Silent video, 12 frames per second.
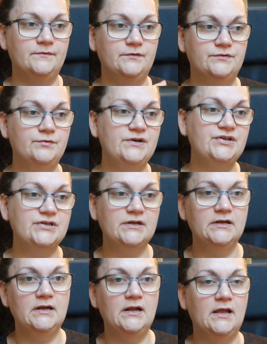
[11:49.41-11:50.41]

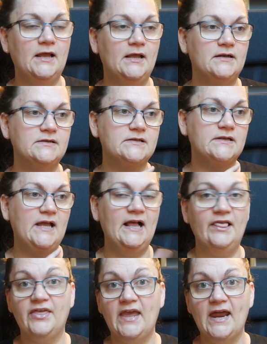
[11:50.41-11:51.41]
nutrition and
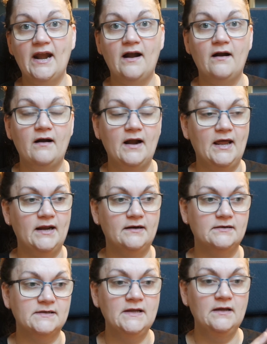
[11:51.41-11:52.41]
healthcare
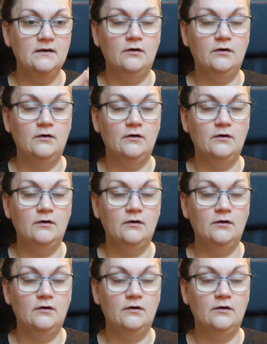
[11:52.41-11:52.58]
and